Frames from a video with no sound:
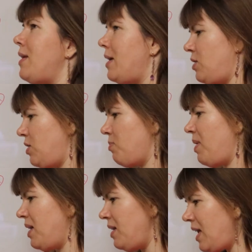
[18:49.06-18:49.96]
that you
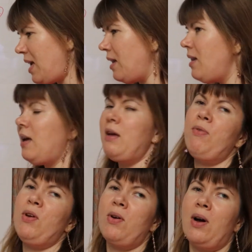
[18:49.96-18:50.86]
may need
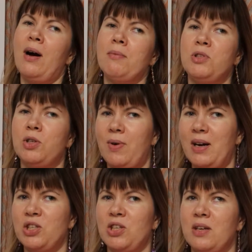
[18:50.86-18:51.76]
if you come to
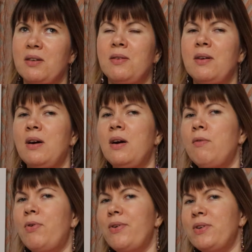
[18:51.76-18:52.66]
Russia.
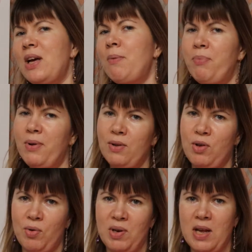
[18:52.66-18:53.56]
For example,
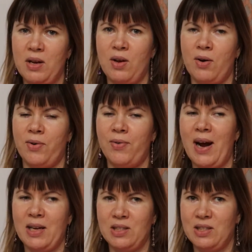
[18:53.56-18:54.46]
you need your
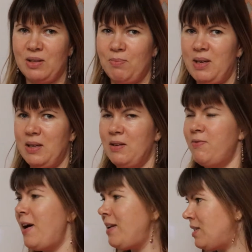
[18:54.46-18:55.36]
rights to be
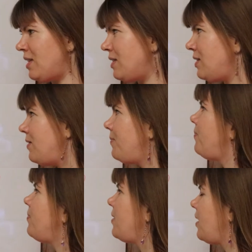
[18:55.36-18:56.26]
defended
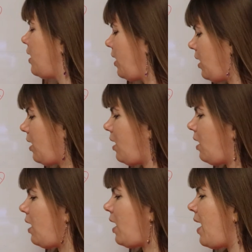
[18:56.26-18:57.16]

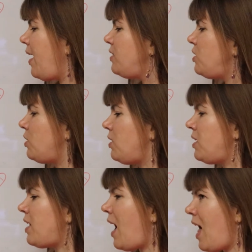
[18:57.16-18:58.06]
and you
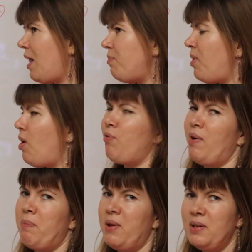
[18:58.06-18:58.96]
need help of
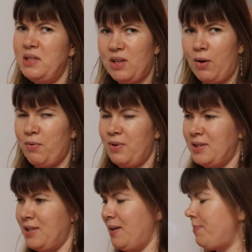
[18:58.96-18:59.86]
a police
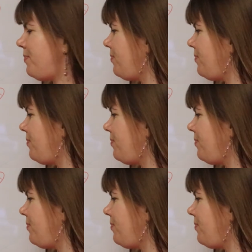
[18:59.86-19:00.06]
officer.